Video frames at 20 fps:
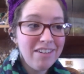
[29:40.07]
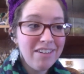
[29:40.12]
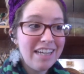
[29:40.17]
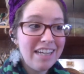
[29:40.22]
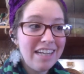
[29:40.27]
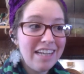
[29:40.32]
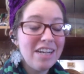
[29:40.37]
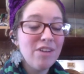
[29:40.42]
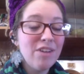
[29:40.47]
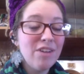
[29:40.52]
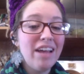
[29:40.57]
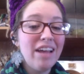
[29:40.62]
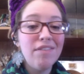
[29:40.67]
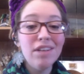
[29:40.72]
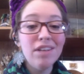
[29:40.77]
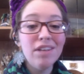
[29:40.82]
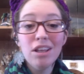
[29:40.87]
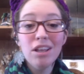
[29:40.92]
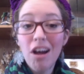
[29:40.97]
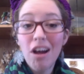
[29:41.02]
and here they have a
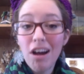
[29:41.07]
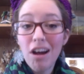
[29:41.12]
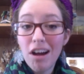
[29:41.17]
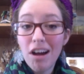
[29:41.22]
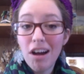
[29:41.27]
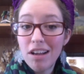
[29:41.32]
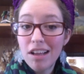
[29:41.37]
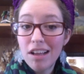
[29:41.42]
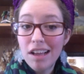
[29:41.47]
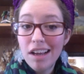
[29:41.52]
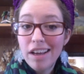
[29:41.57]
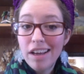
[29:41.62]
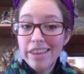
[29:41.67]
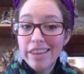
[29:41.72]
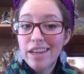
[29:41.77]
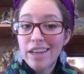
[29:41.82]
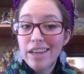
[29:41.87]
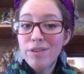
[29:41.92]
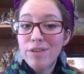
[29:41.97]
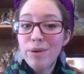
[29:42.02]
law that
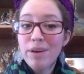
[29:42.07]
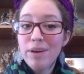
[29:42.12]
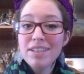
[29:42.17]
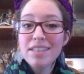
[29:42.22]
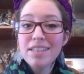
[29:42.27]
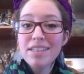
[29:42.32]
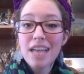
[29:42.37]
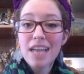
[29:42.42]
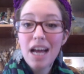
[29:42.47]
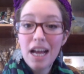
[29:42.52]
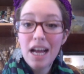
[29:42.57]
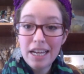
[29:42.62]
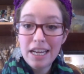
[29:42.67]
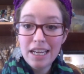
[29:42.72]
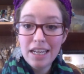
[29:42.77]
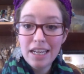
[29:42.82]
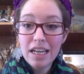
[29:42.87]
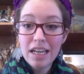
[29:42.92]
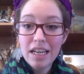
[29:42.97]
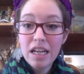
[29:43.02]
if you have a
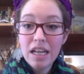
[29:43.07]
sign